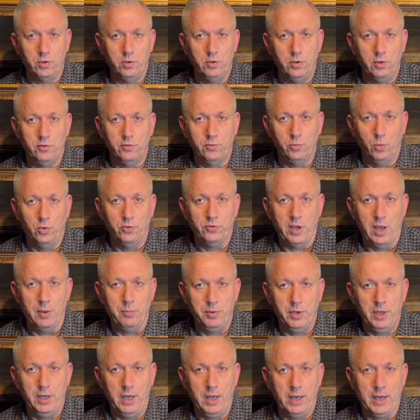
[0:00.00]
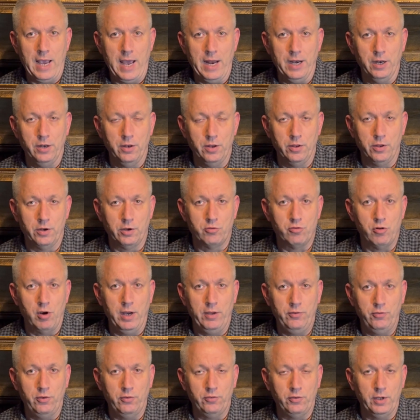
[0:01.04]
this what's happening in Canada, the
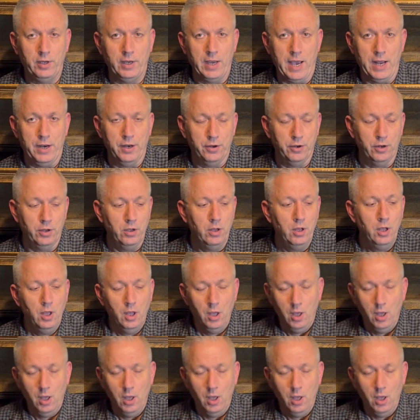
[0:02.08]
crisis in Canada.